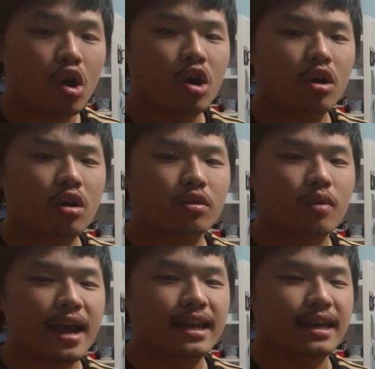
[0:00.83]

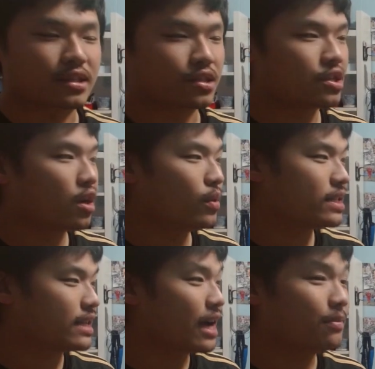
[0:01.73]
Alrighty, so
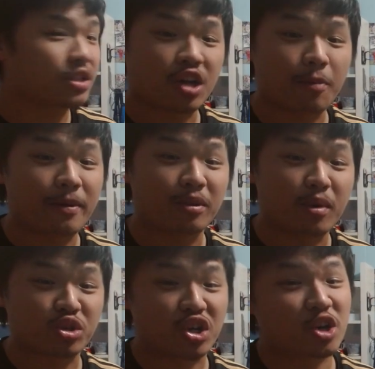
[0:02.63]
it's time to talk about the
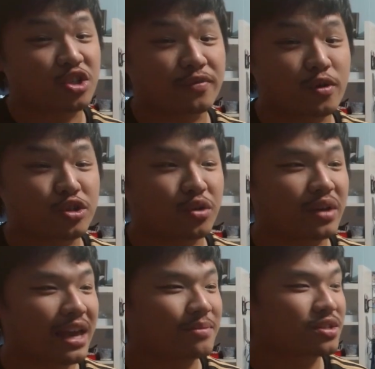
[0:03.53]
most controversial
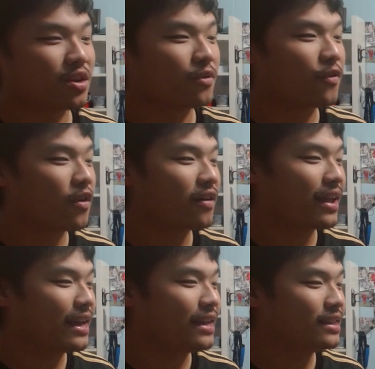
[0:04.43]
game so far
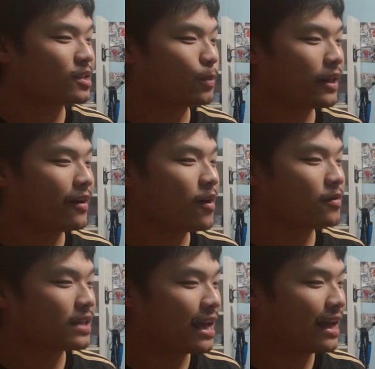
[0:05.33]
in this
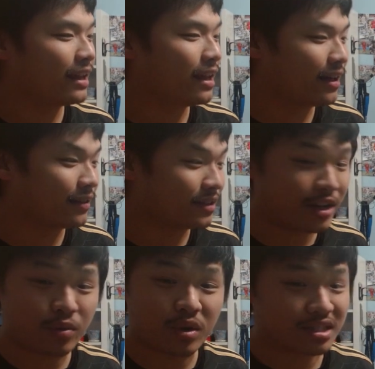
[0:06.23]
playoffs, and I'll
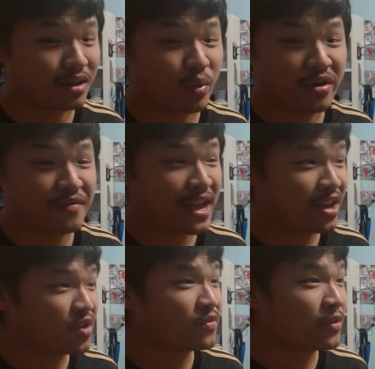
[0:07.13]
tell you what, somewhere in
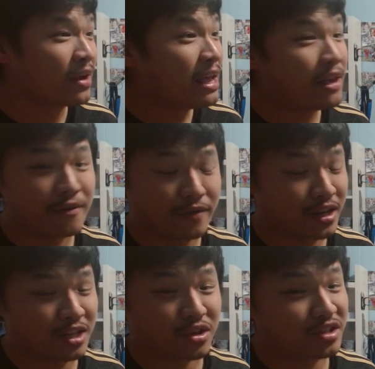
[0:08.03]
Vancouver,
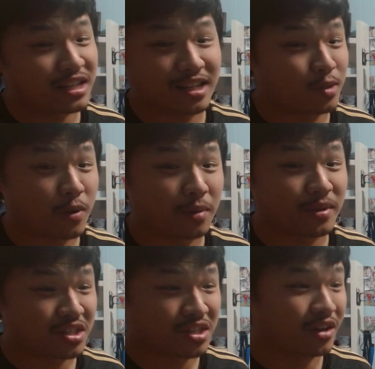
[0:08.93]
Vinny Sartini is
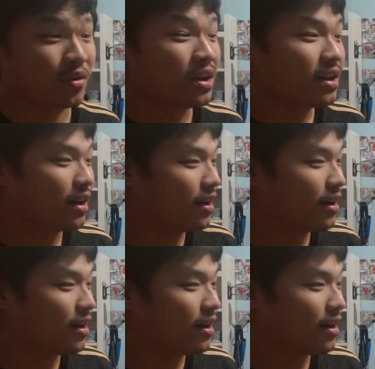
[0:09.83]
probably still